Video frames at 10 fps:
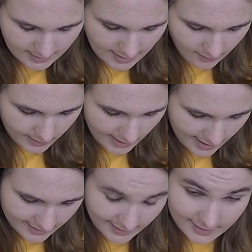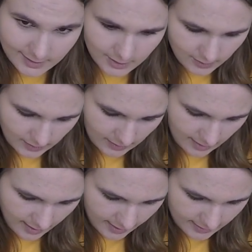Now what I like to do a
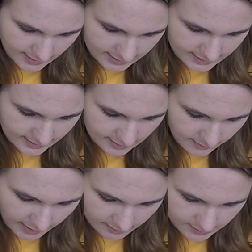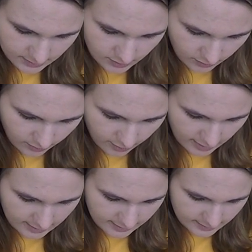lot is think about
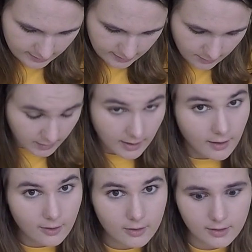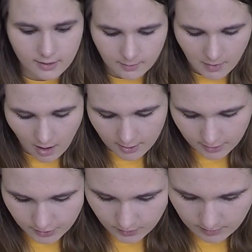stories about the
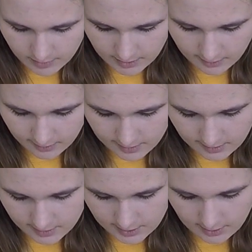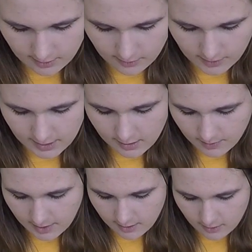models we build. So think
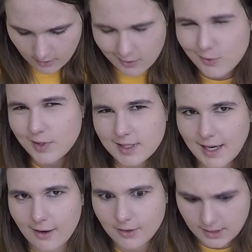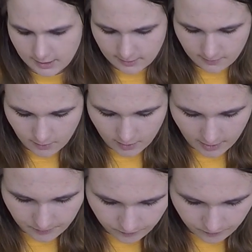about who this house is for.